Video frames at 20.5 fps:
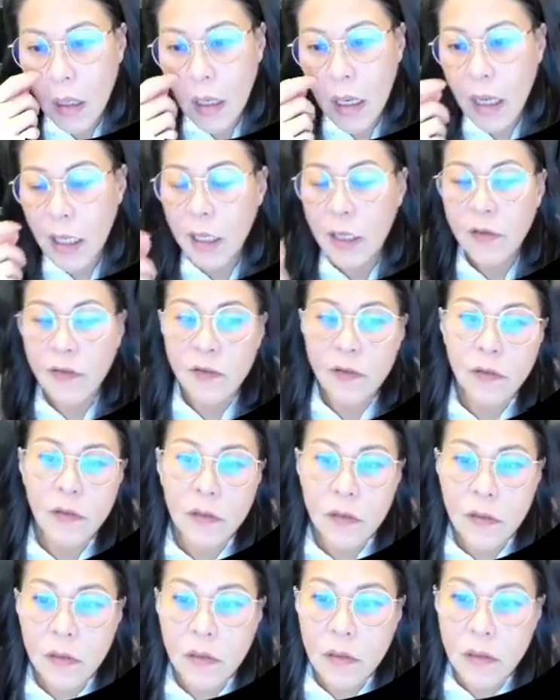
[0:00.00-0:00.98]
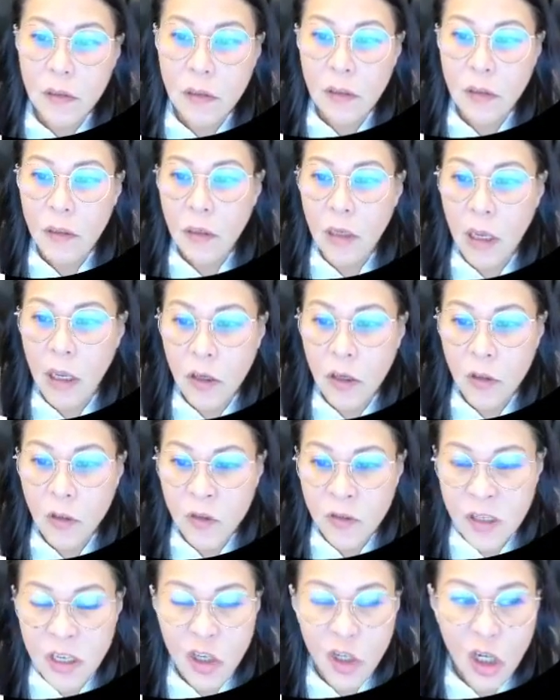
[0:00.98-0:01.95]
nice you
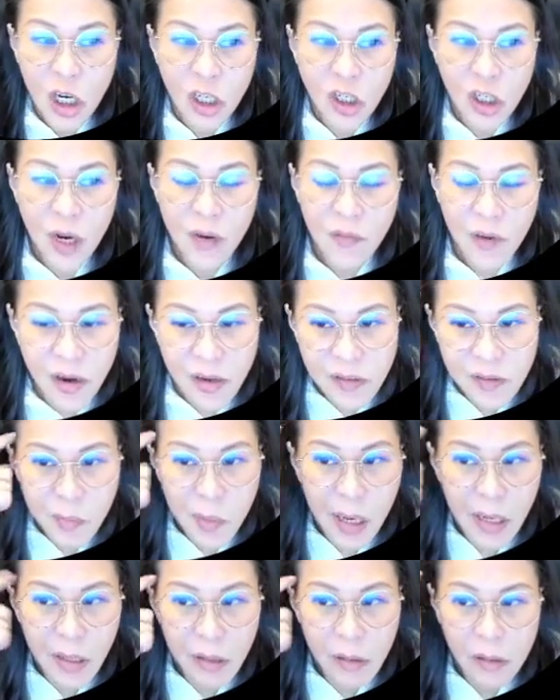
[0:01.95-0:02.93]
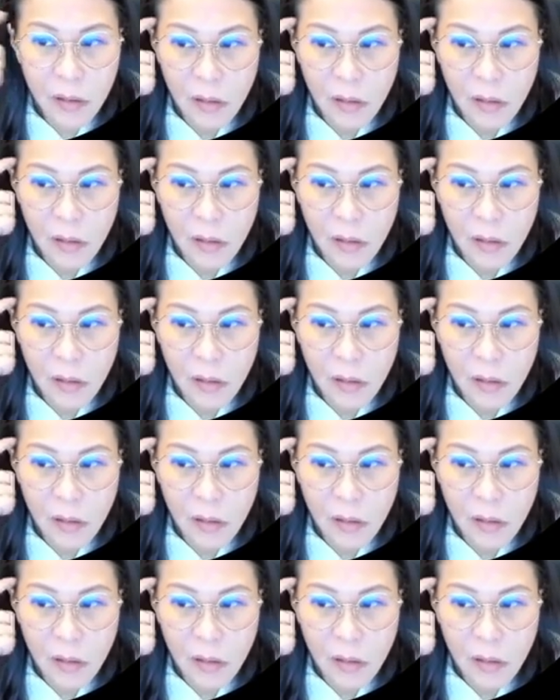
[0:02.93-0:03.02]
see Jaja very smart